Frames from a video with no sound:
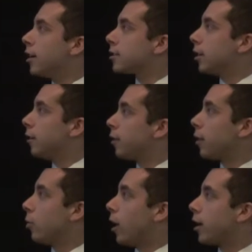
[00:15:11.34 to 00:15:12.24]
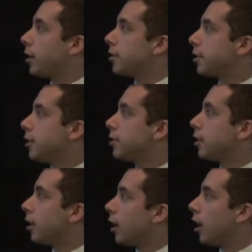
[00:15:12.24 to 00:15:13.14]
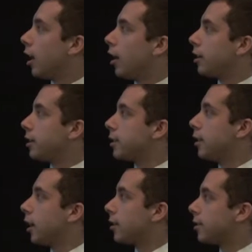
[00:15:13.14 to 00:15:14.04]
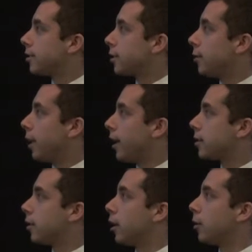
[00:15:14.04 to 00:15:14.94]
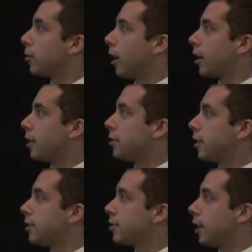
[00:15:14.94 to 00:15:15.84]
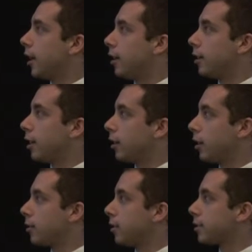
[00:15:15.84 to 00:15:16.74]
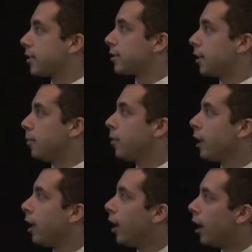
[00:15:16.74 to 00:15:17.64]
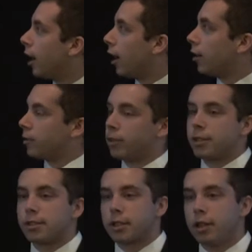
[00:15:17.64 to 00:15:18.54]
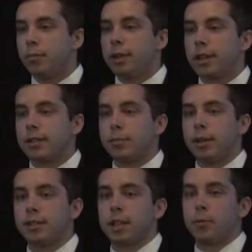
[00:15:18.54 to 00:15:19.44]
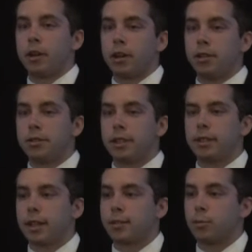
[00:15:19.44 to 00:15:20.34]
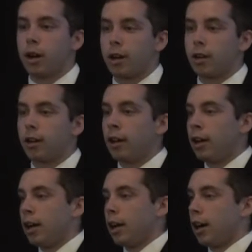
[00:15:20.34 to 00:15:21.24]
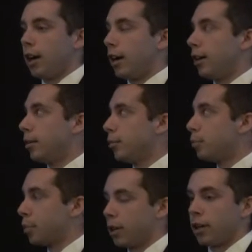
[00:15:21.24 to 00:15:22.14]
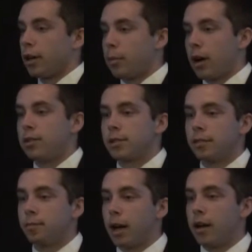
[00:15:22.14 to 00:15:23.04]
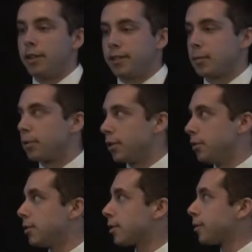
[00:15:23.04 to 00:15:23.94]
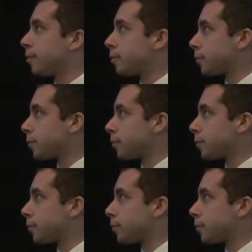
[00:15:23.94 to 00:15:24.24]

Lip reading: So for the water usage, you can see our system has a lower water usage than the Lundquist system, which is good because it means that we are using less water per amount of biodiesel produced.